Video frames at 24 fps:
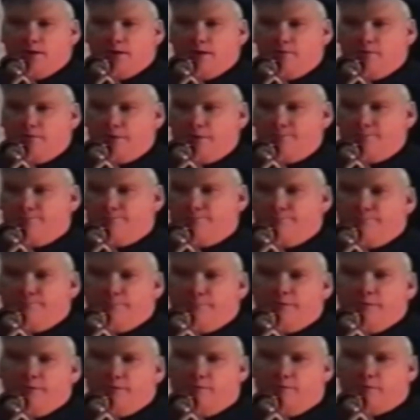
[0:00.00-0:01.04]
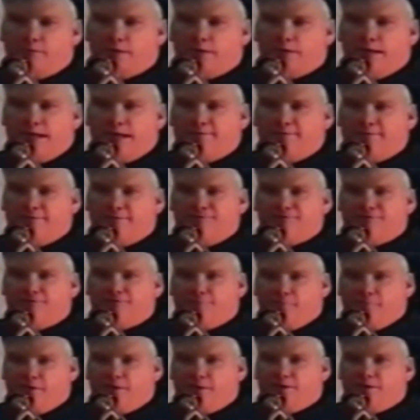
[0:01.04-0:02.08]
Uh, what, what
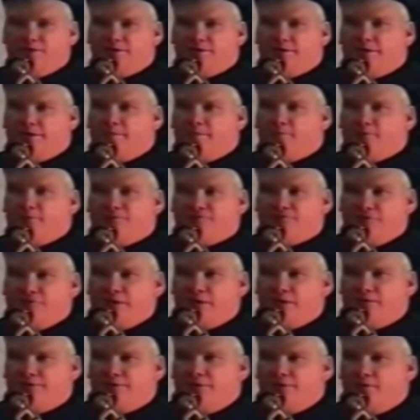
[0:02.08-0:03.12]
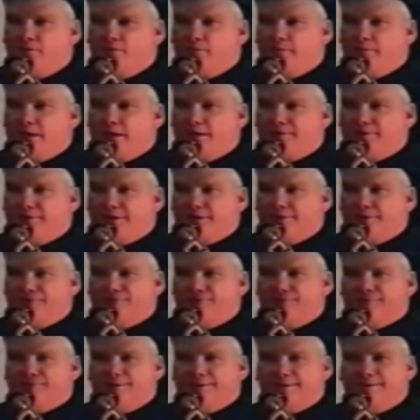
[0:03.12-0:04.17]
levels of military personnel know about
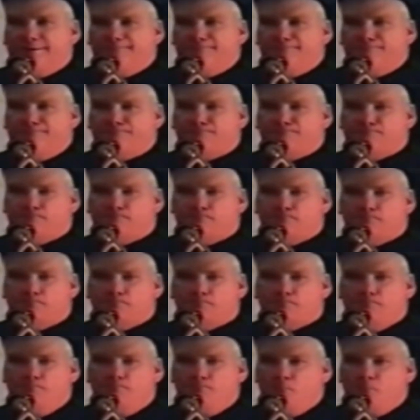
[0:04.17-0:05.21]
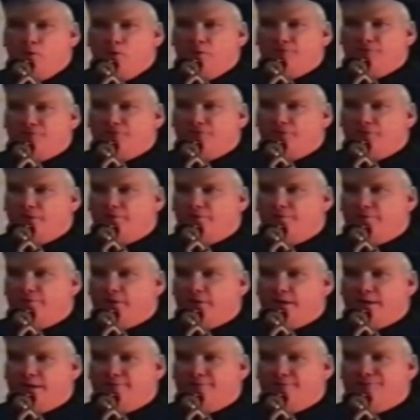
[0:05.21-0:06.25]
this? Uh, most of
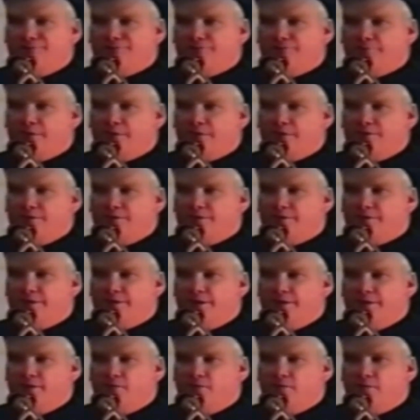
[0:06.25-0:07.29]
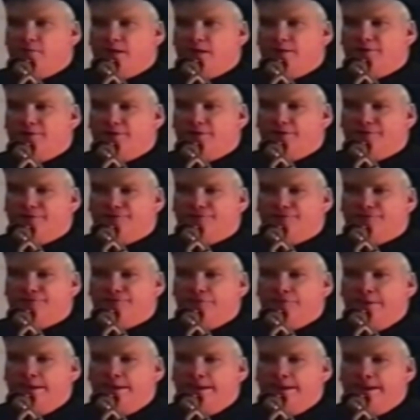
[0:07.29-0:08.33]
the levels of military know about
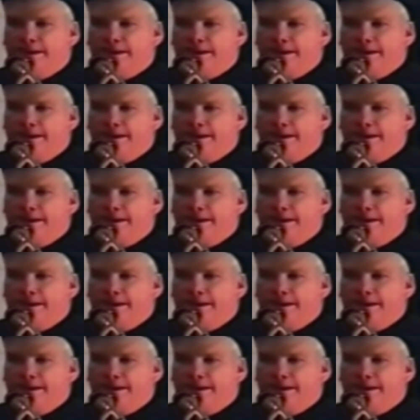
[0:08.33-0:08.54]
this,